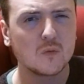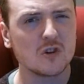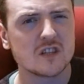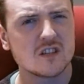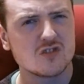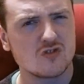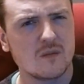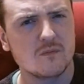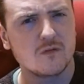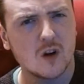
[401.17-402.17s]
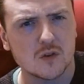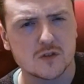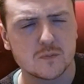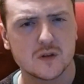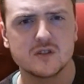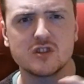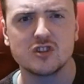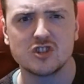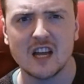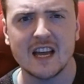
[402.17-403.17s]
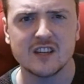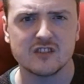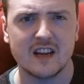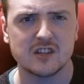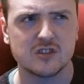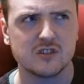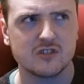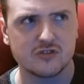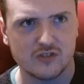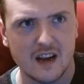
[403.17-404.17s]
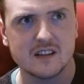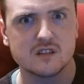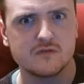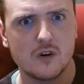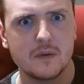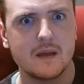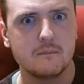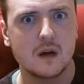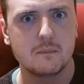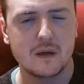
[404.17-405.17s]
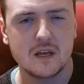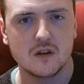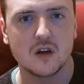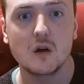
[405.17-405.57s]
watching stream VODs because the chat interaction detracts from it, in my opinion.